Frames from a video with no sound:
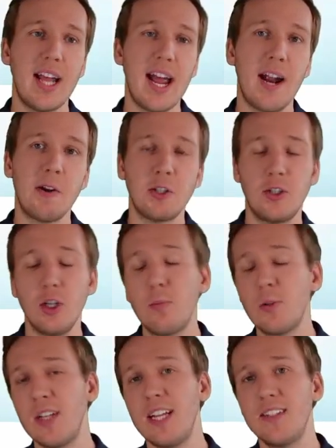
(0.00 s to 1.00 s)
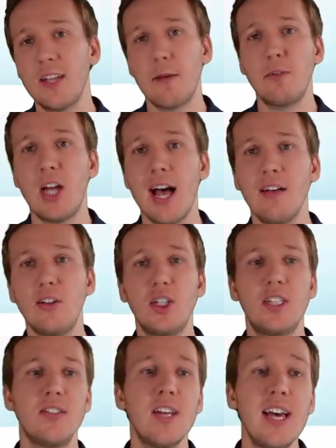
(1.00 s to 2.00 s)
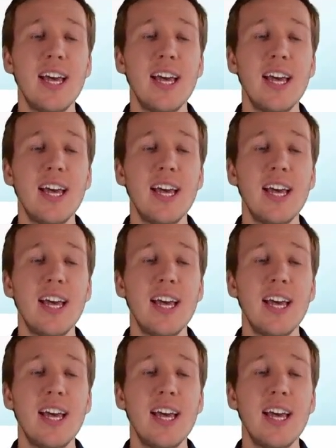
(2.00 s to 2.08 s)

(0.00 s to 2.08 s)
air do present some challenges.